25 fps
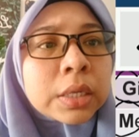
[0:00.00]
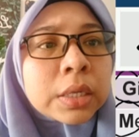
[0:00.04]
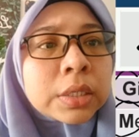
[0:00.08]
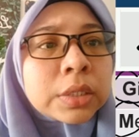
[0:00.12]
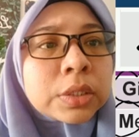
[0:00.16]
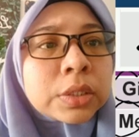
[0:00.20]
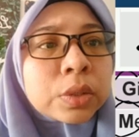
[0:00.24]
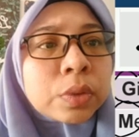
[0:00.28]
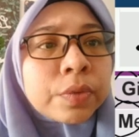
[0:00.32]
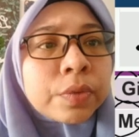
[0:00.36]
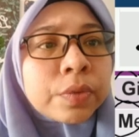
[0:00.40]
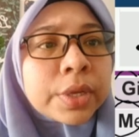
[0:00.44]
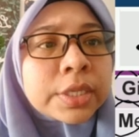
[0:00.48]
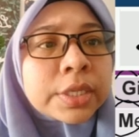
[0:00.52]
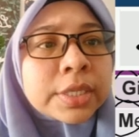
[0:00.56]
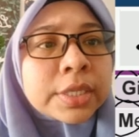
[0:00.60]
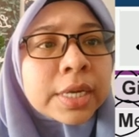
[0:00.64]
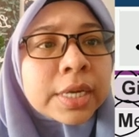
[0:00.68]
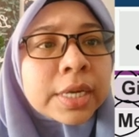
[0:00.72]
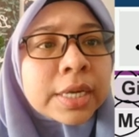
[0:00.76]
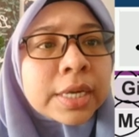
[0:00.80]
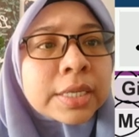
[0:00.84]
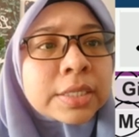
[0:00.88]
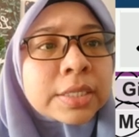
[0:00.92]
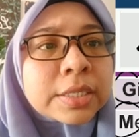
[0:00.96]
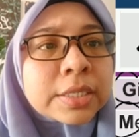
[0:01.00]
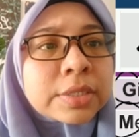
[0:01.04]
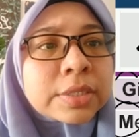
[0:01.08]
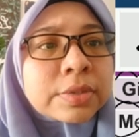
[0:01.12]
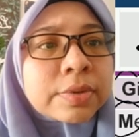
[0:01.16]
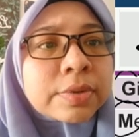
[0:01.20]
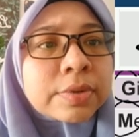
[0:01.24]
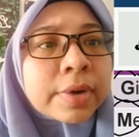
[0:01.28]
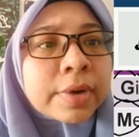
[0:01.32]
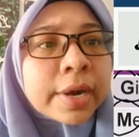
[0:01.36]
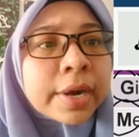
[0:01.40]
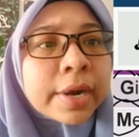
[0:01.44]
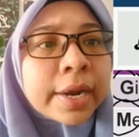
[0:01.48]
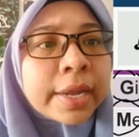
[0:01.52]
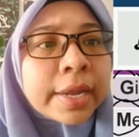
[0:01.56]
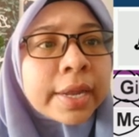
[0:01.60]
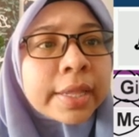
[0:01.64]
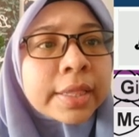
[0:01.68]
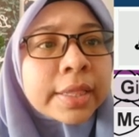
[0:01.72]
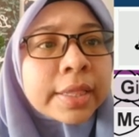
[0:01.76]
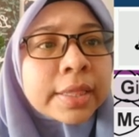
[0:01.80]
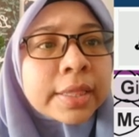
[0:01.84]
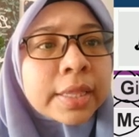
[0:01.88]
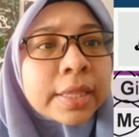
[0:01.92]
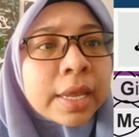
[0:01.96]
we just write
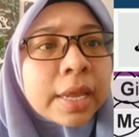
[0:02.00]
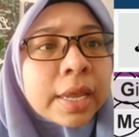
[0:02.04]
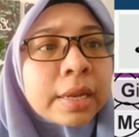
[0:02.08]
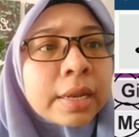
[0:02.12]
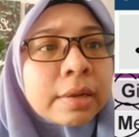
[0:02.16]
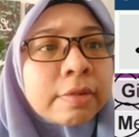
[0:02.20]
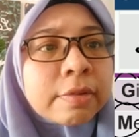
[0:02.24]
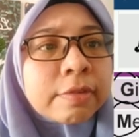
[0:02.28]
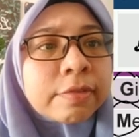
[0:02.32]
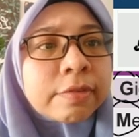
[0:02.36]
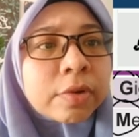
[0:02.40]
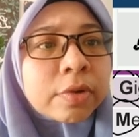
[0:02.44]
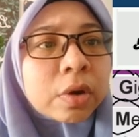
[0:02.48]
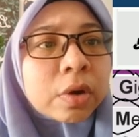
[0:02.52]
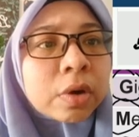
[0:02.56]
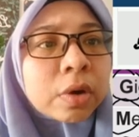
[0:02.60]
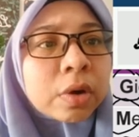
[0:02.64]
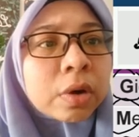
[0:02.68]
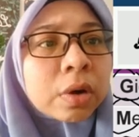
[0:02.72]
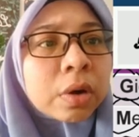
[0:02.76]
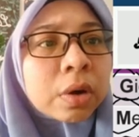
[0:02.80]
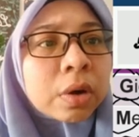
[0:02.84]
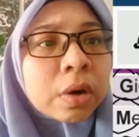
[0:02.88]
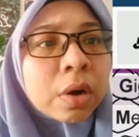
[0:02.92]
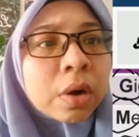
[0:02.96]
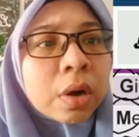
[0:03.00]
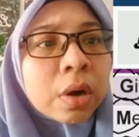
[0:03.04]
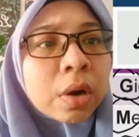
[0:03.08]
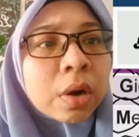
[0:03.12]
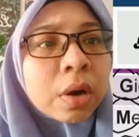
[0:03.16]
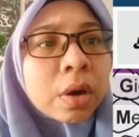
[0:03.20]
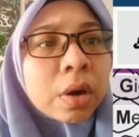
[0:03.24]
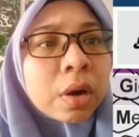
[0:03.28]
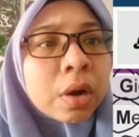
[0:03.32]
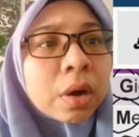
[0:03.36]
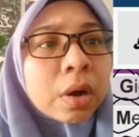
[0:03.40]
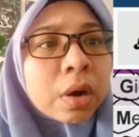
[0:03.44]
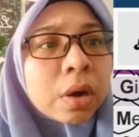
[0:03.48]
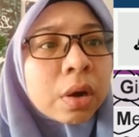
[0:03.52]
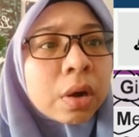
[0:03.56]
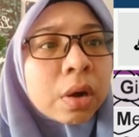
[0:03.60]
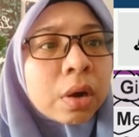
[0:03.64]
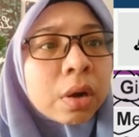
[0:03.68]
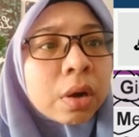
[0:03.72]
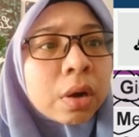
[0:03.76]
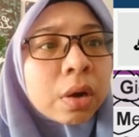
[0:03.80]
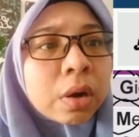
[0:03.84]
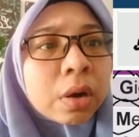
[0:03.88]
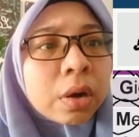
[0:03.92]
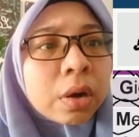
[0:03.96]
10 for all